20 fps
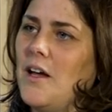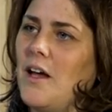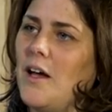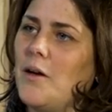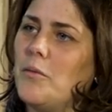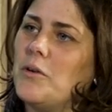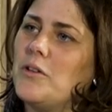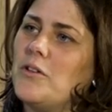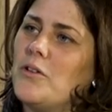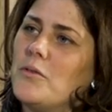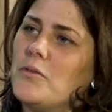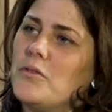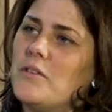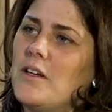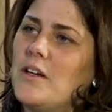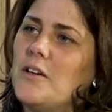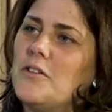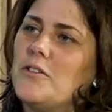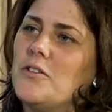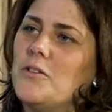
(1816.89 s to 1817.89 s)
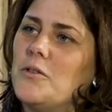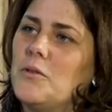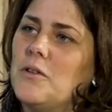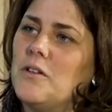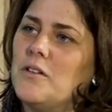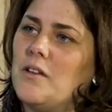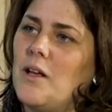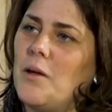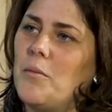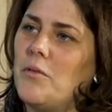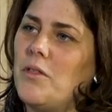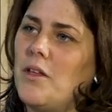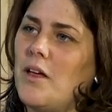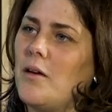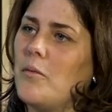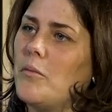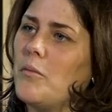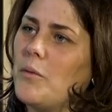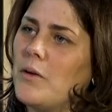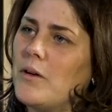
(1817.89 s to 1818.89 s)
And we don't dare to do the same
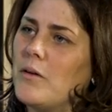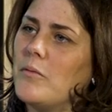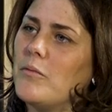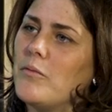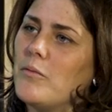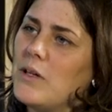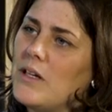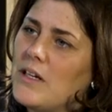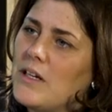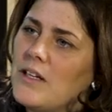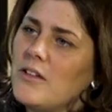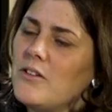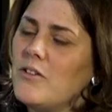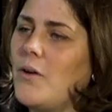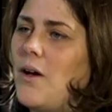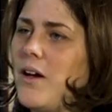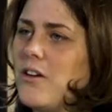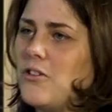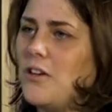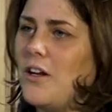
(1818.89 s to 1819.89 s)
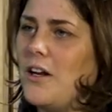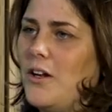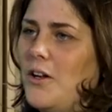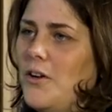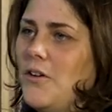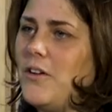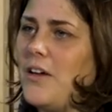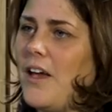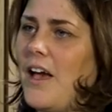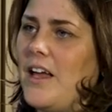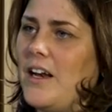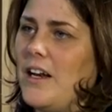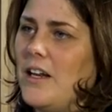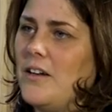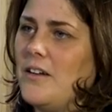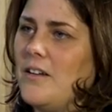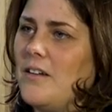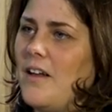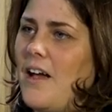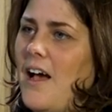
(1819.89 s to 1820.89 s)
thing. What we need to actually look at
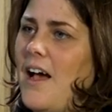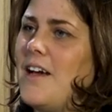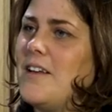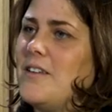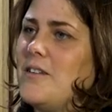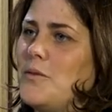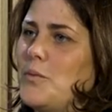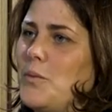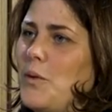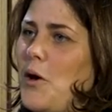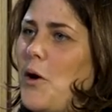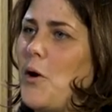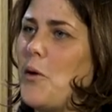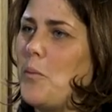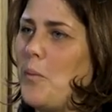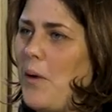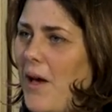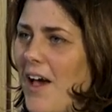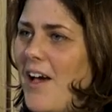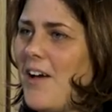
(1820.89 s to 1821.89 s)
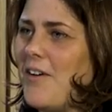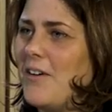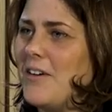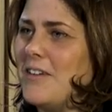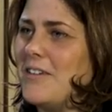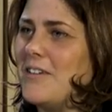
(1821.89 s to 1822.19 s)
it as we are parents.